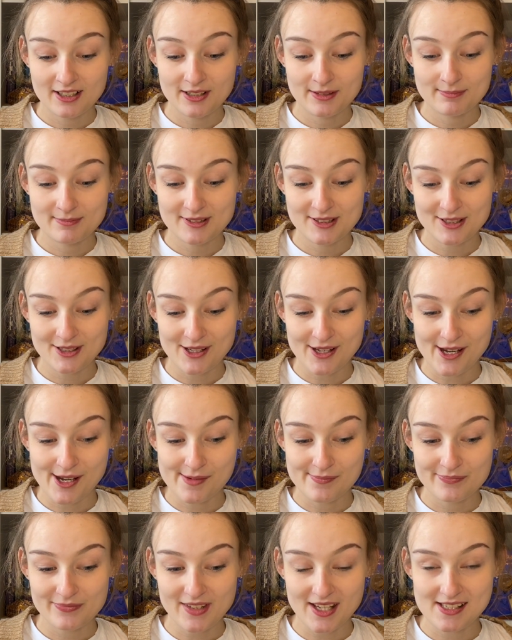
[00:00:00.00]
So
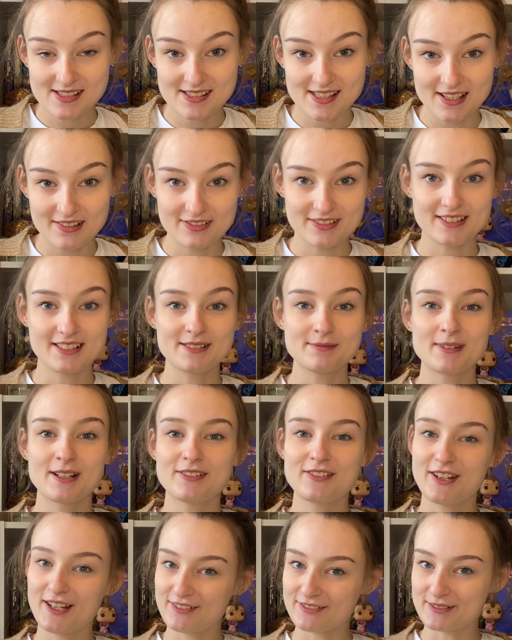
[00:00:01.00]
yeah, that's definitely my
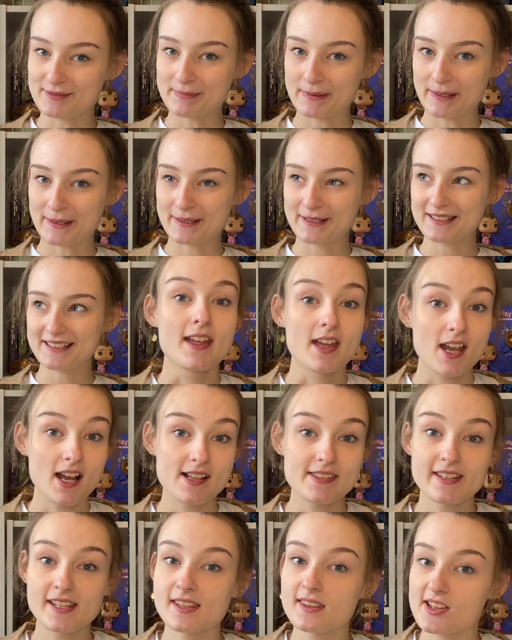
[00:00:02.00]
favourite book.
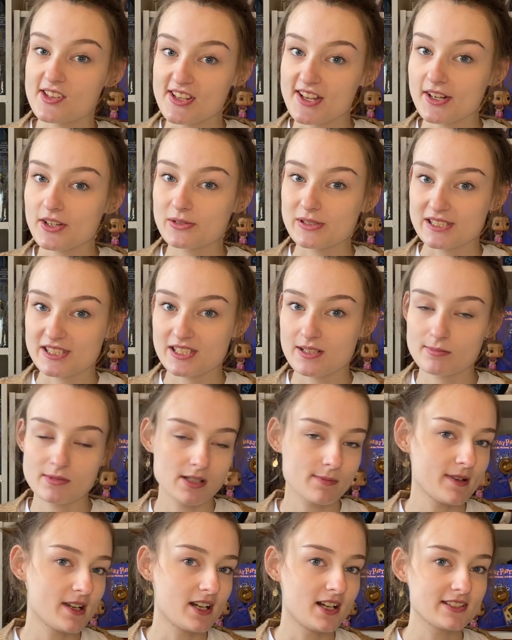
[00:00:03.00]
And then the second question I'm going
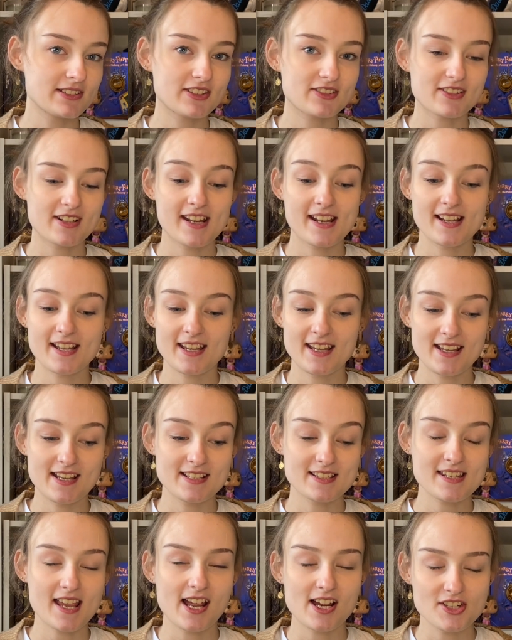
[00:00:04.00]
to be answering
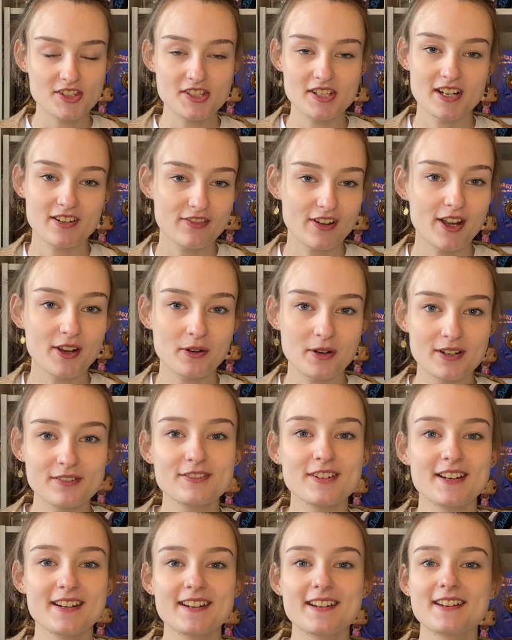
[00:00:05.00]
is actually I find quite
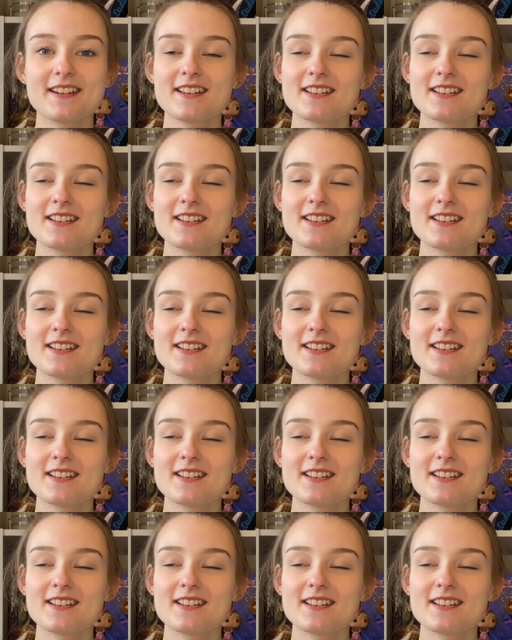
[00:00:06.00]
funny.